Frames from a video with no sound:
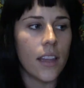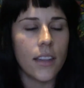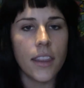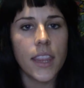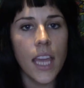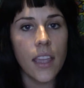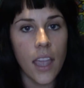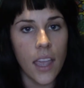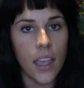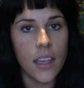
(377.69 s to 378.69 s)
The thing
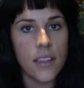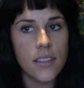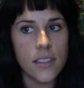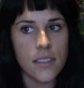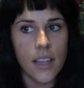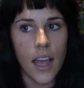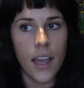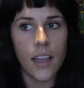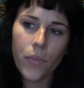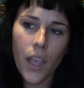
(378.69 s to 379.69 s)
is
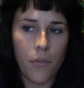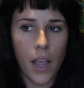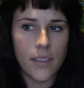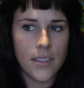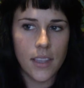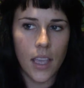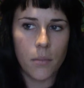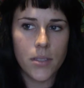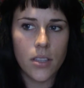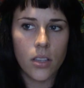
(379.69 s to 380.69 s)
that if I
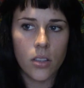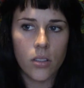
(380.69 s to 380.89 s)
skipped